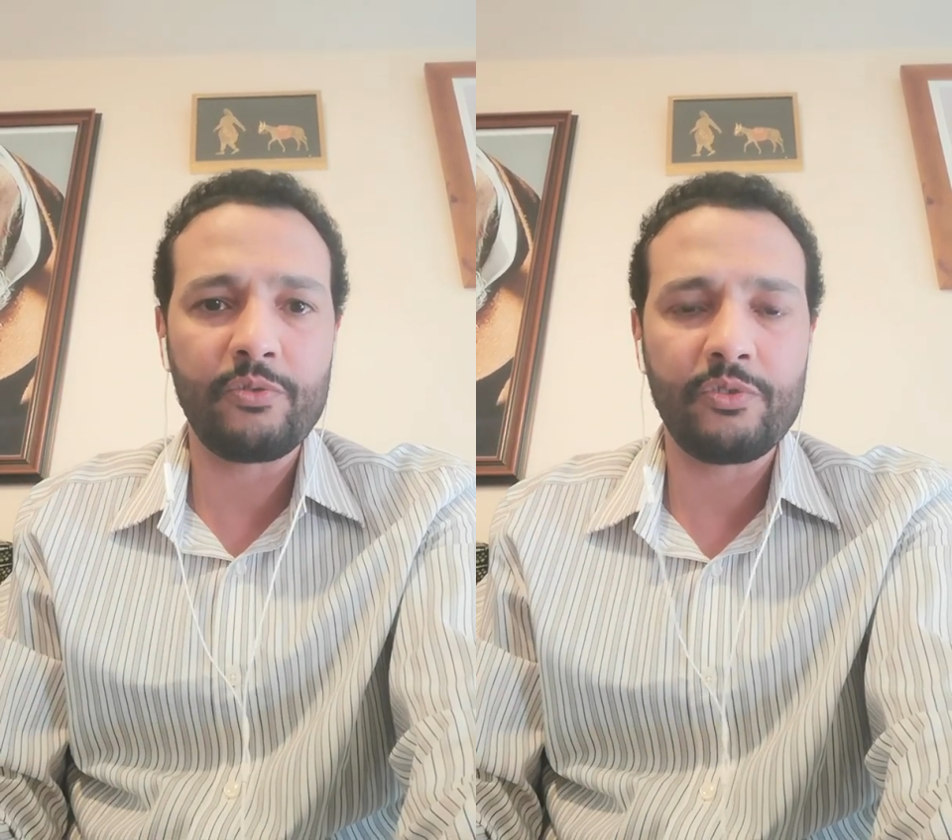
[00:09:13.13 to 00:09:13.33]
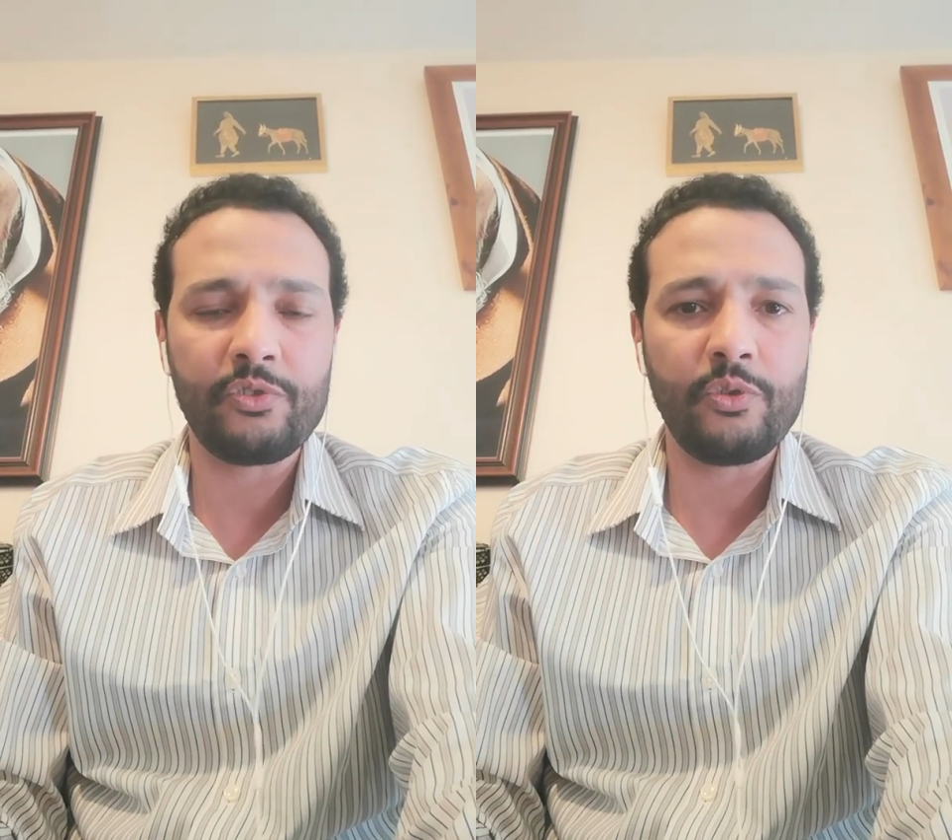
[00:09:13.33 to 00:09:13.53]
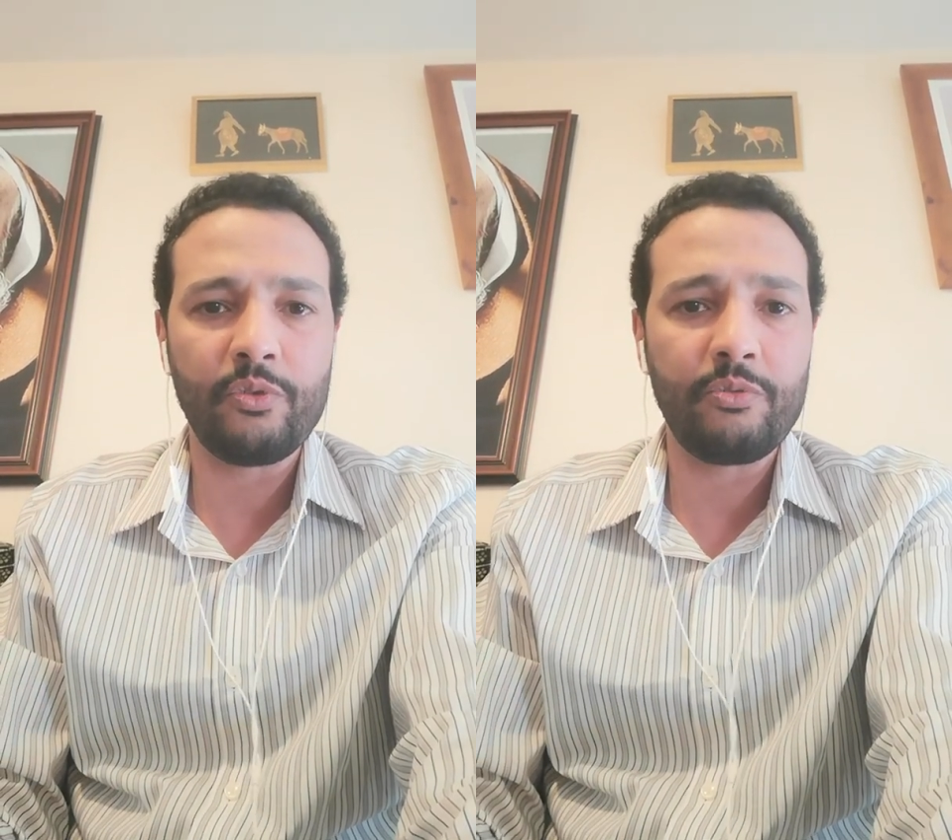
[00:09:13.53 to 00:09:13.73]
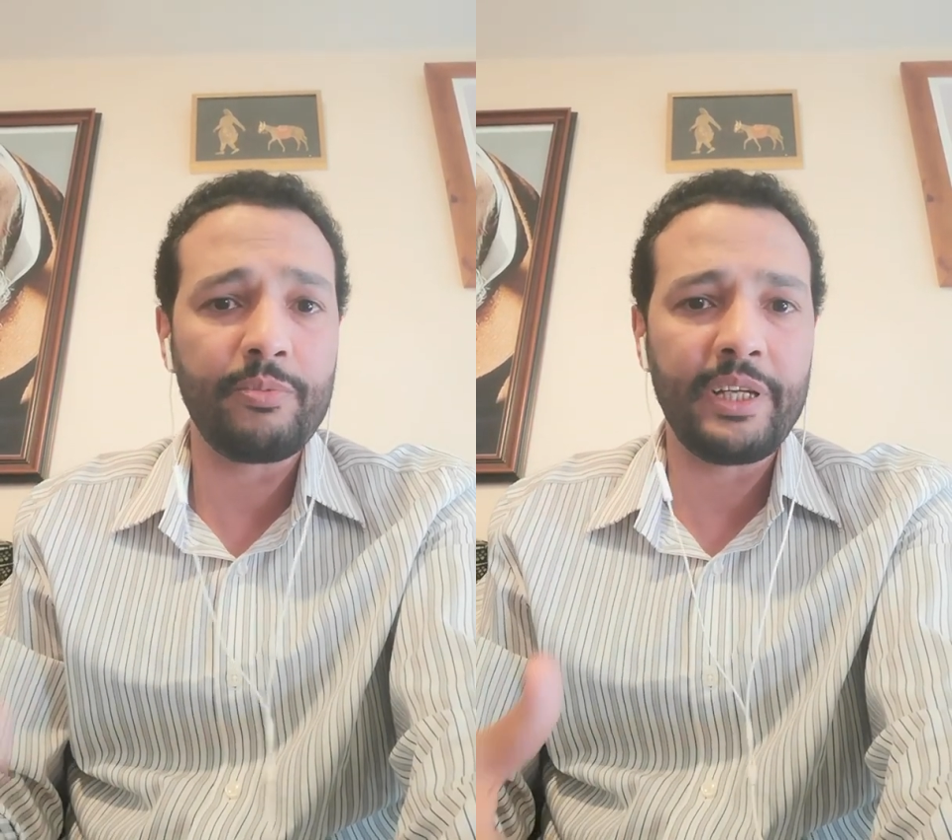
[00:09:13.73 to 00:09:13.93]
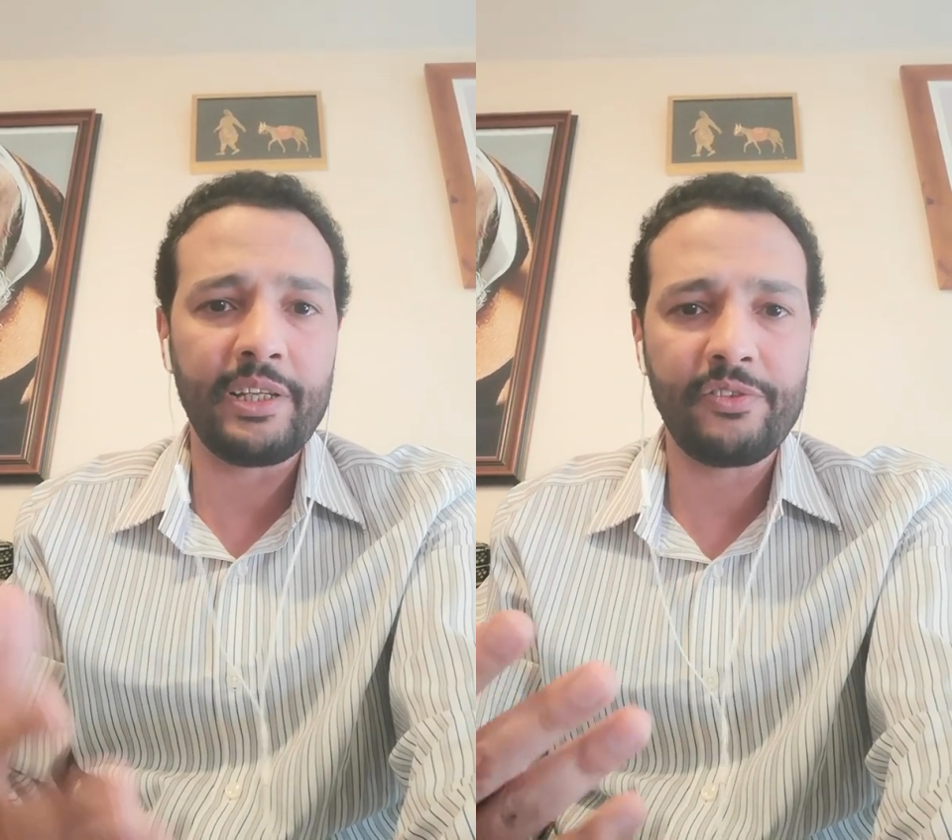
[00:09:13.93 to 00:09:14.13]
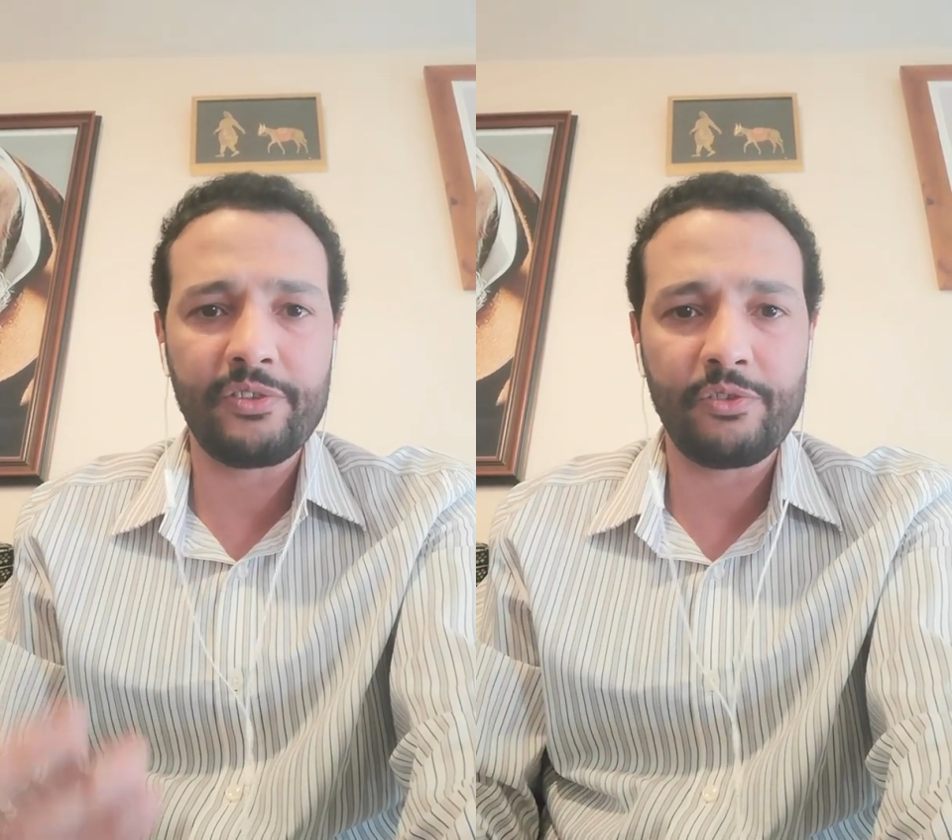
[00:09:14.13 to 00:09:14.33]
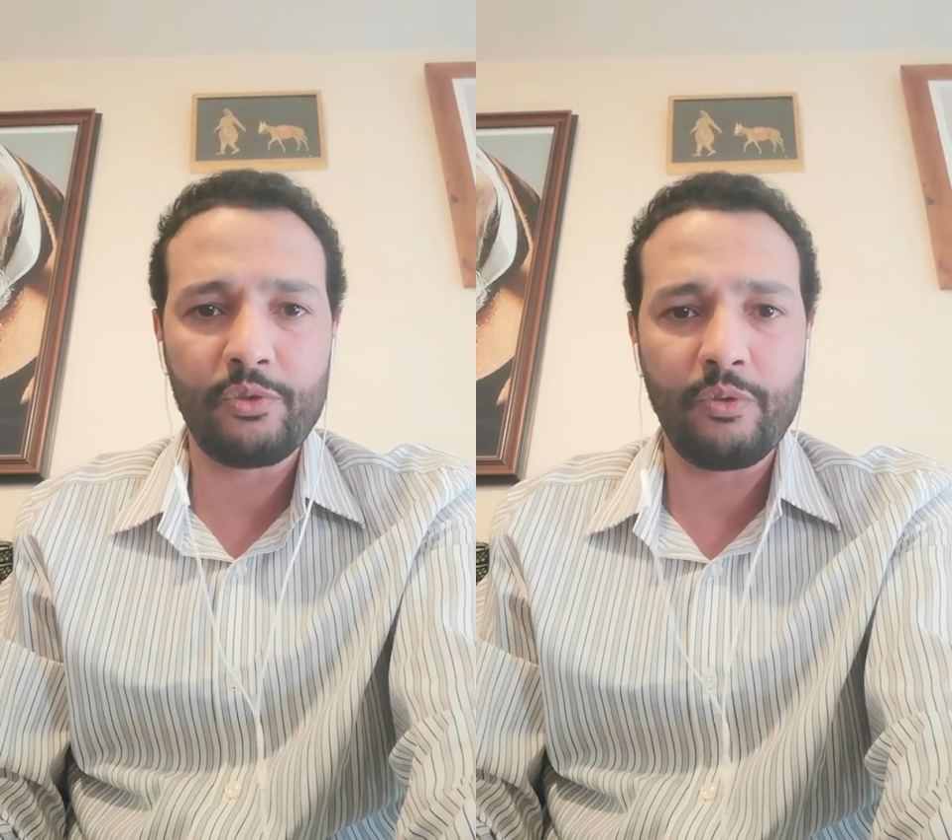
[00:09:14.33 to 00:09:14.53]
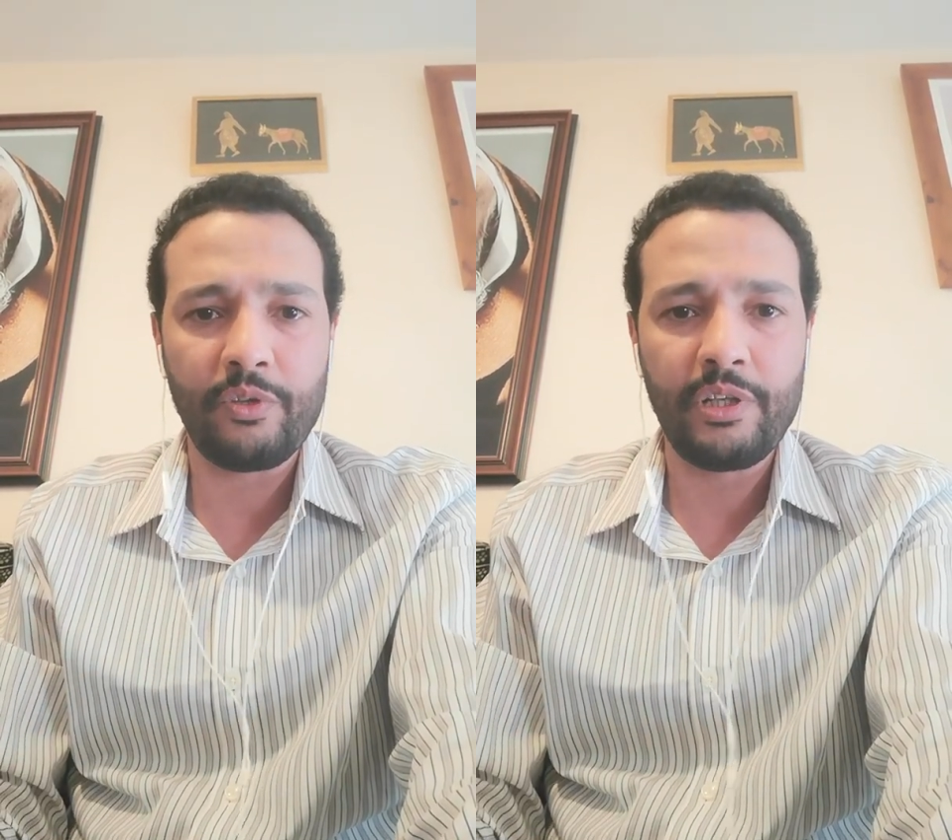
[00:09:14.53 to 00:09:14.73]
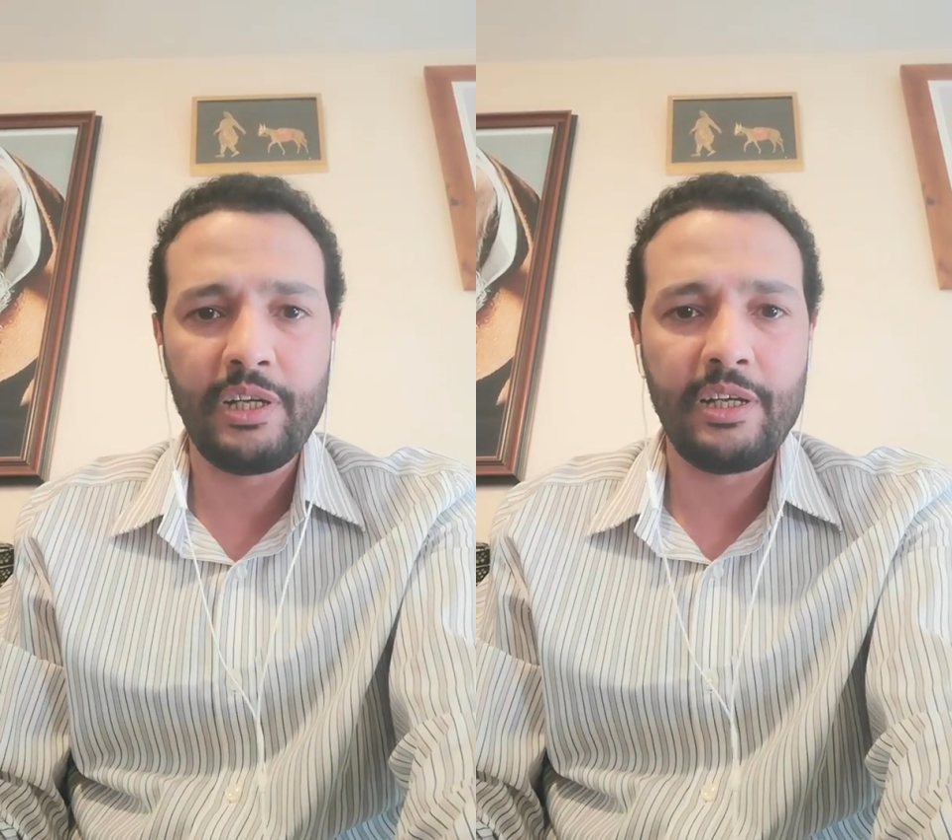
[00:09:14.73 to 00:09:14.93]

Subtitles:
and so on, to plants and so on.